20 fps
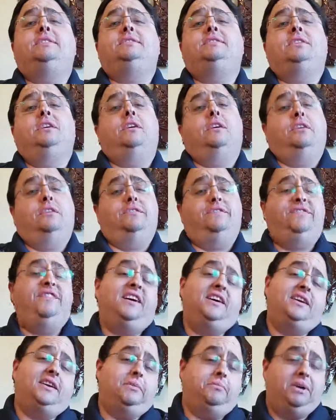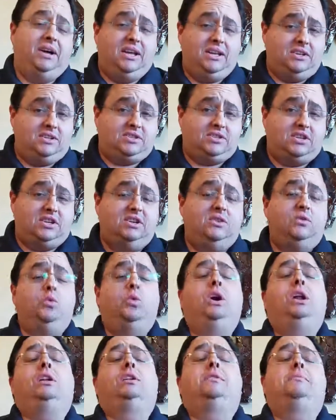here, Funky Bunch, and
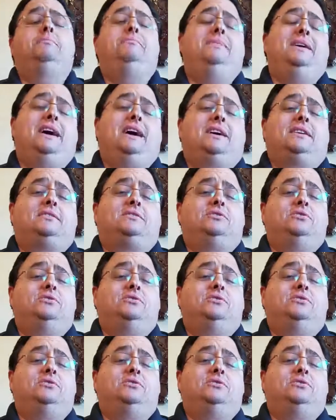welcome back